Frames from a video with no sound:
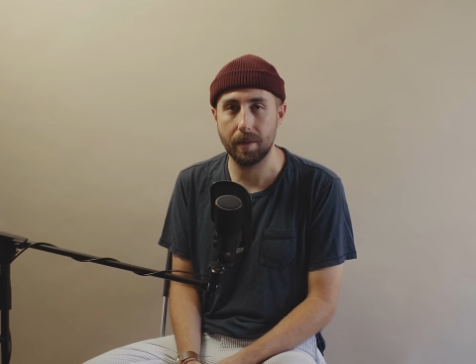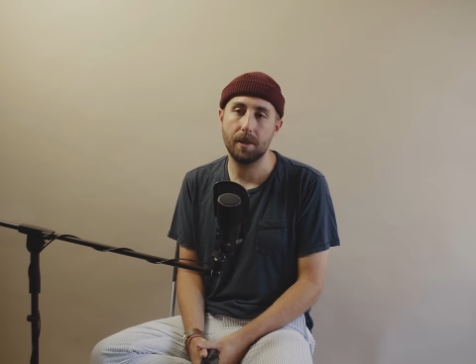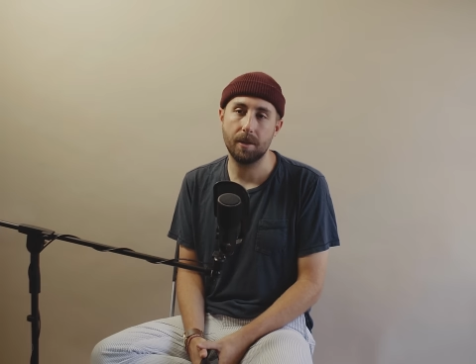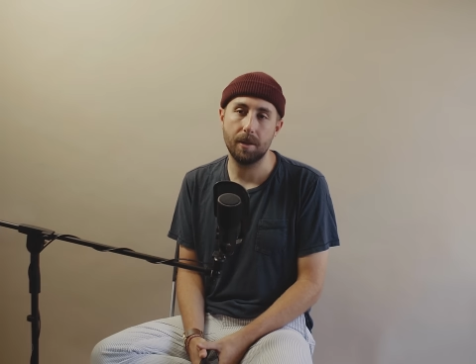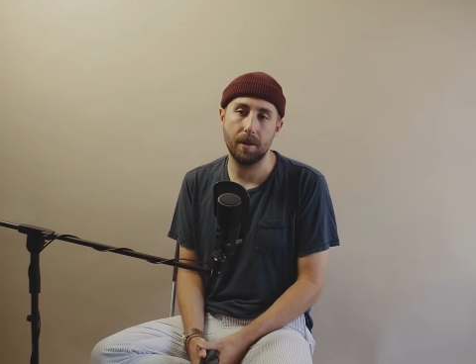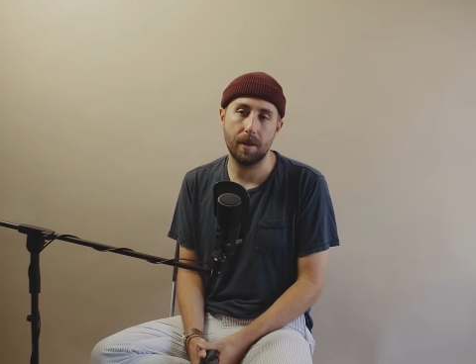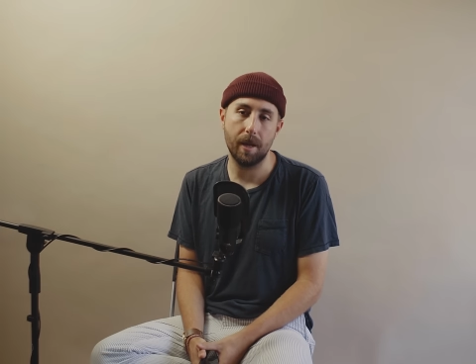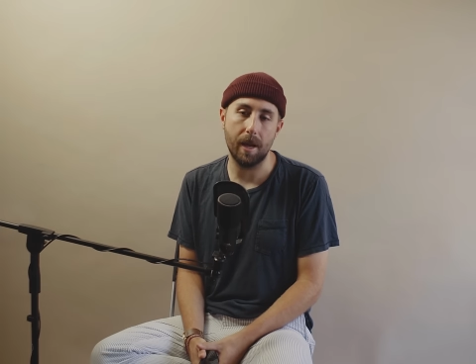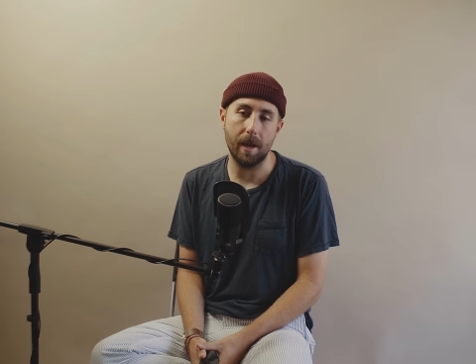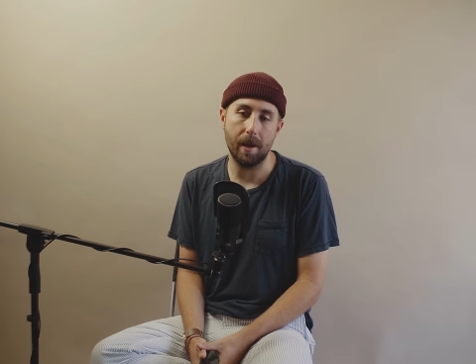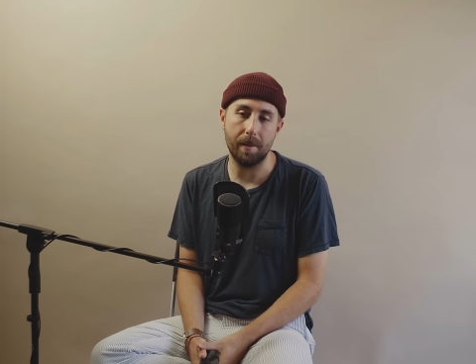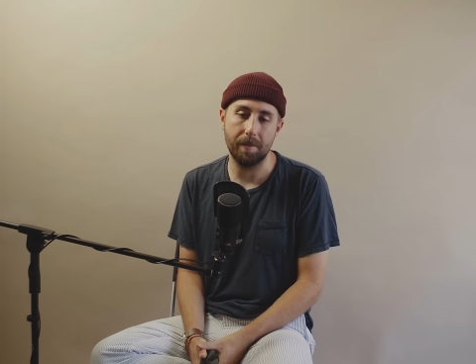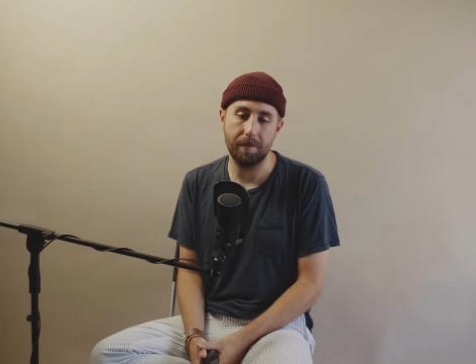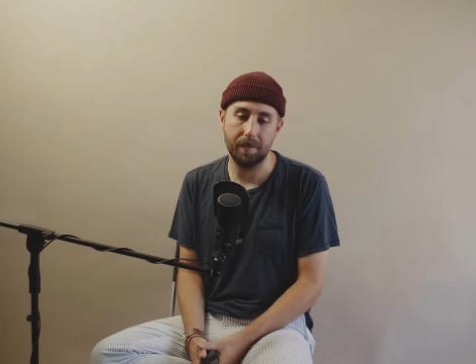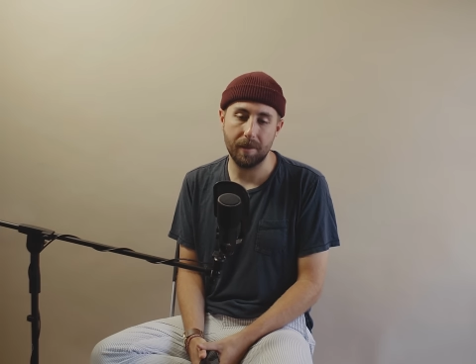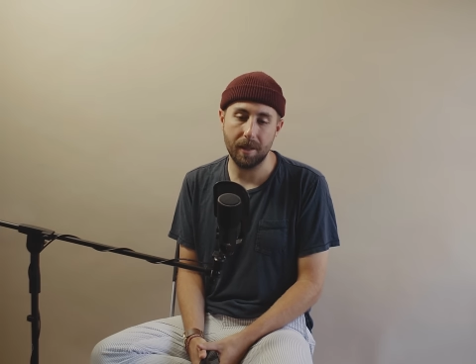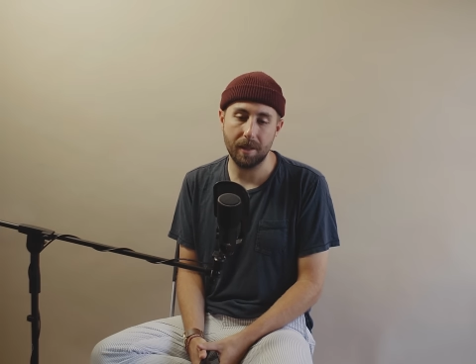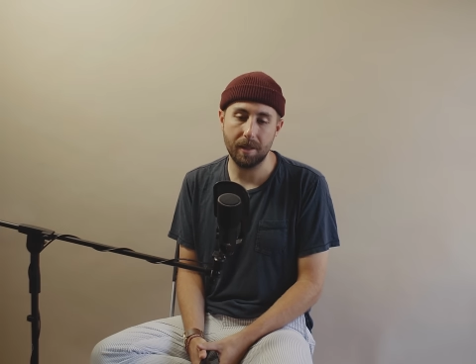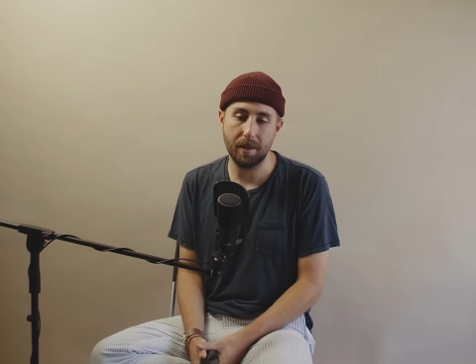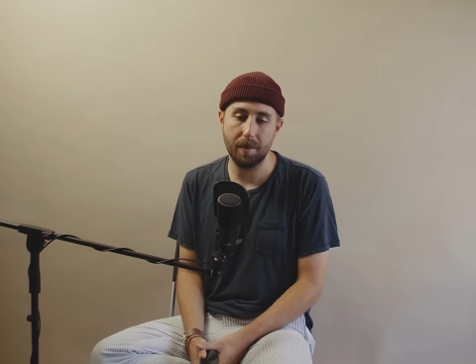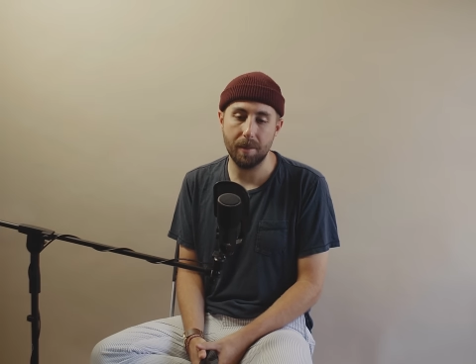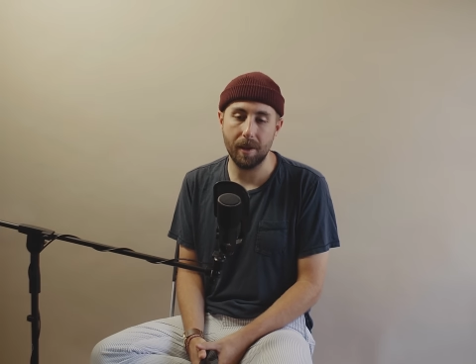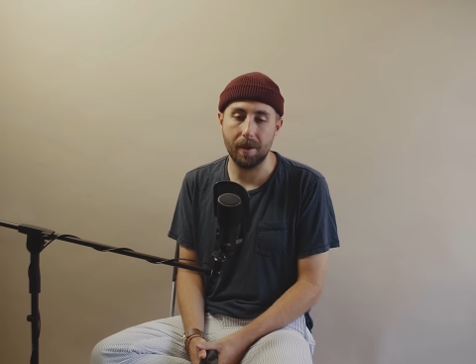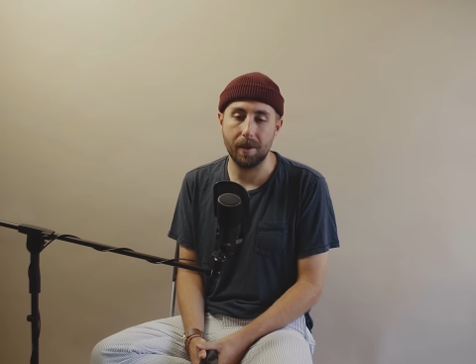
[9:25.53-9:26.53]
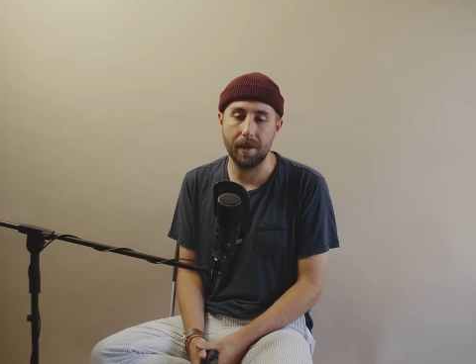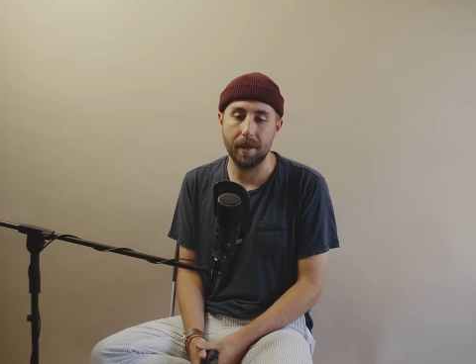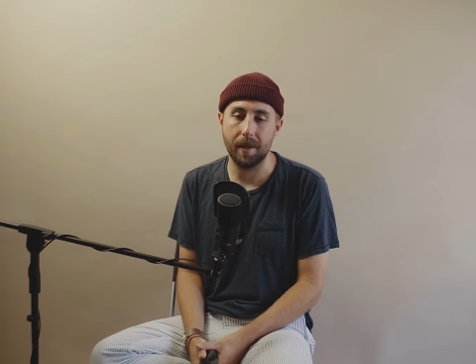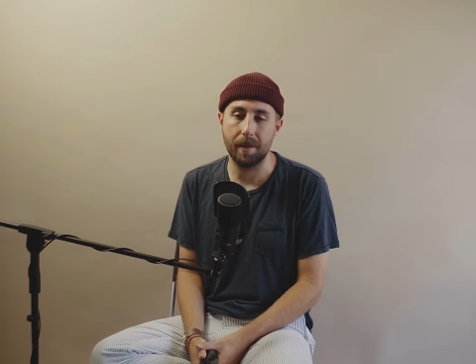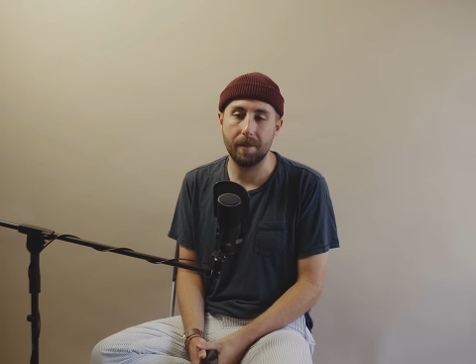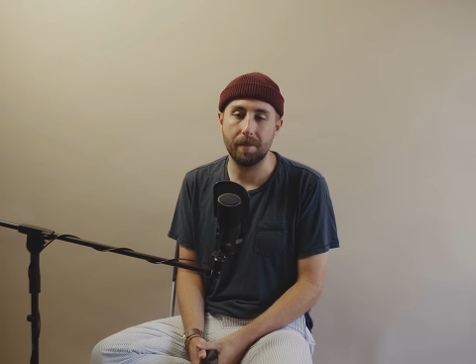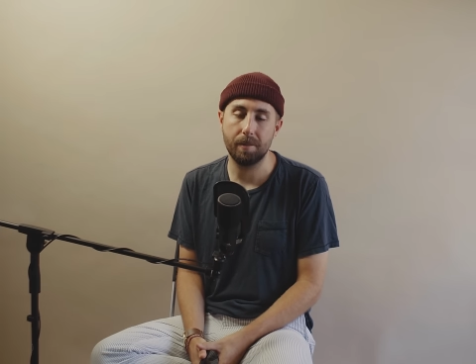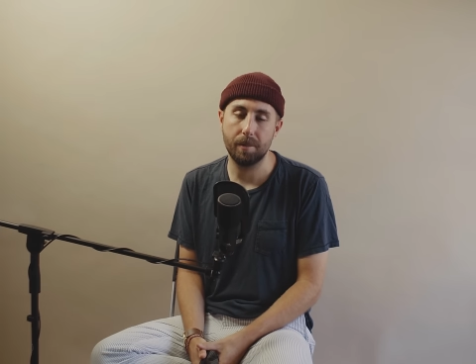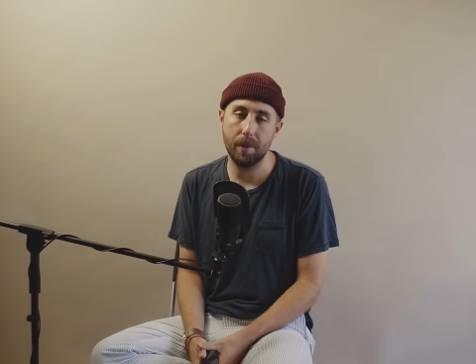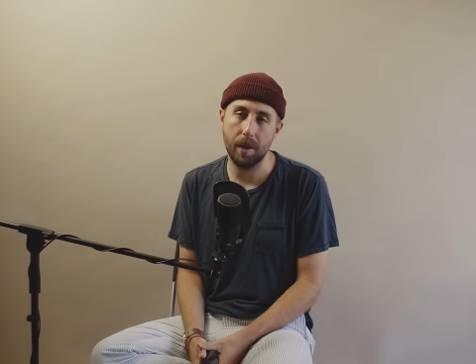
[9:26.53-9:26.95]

So yeah, that's about it.